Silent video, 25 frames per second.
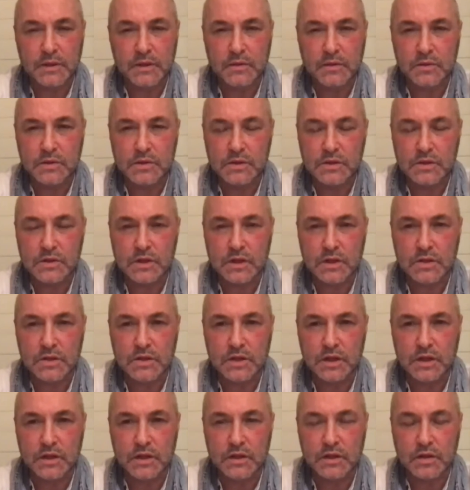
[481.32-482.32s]
it was such
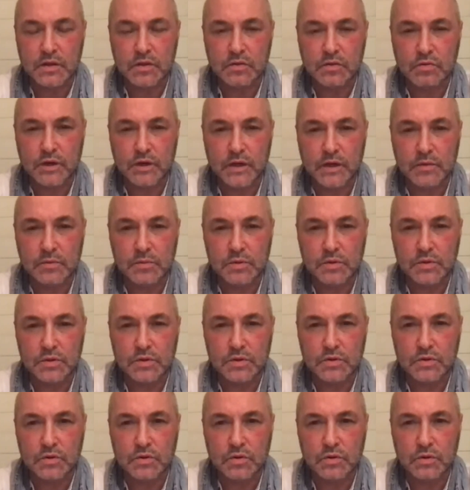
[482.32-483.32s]
an incredible
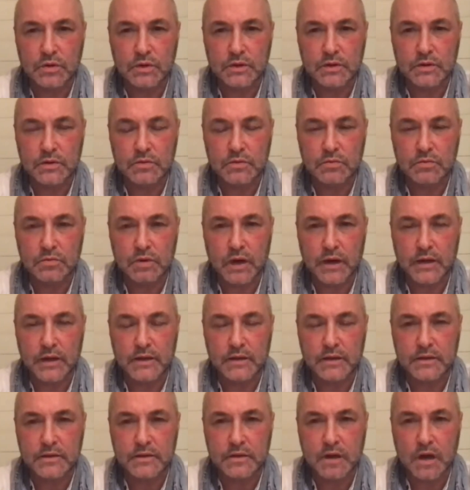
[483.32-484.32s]
story to write
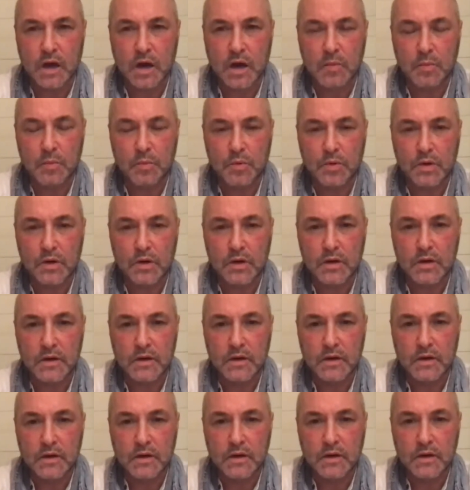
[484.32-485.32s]
this opera
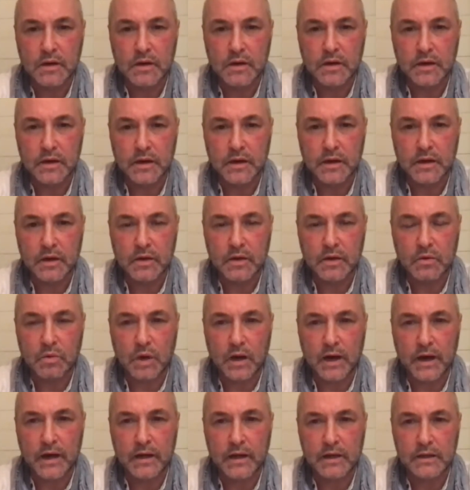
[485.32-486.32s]

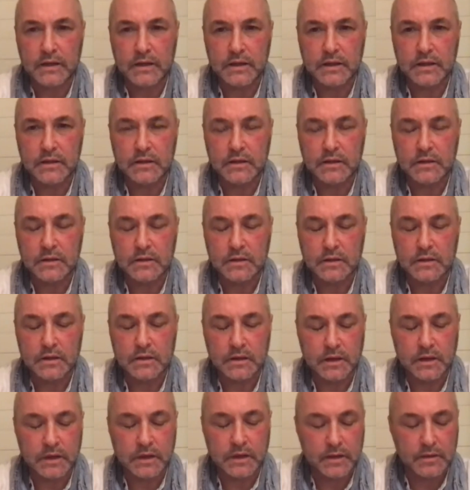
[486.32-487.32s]
while in
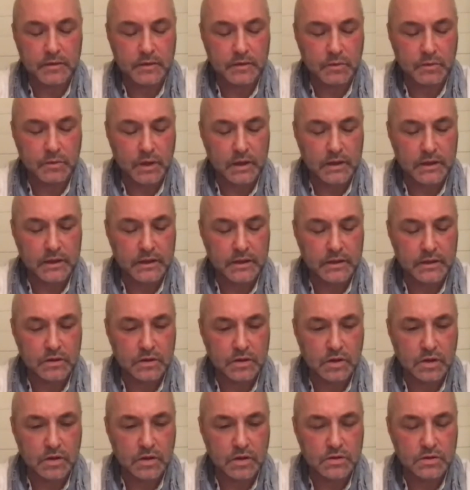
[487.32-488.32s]
the
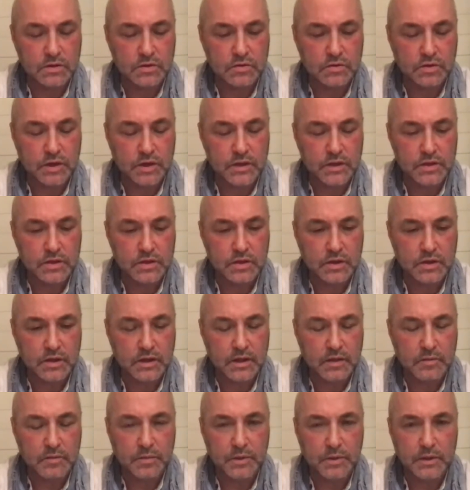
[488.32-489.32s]
concentration
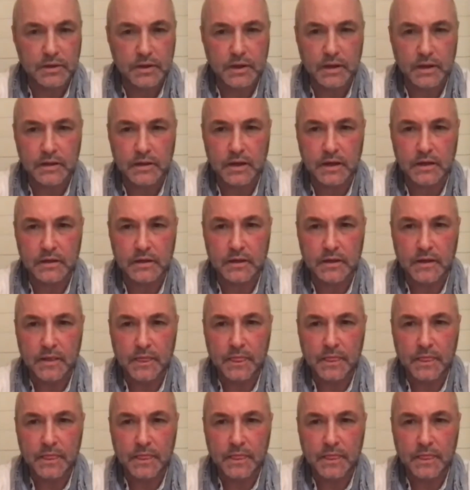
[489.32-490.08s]
camp, and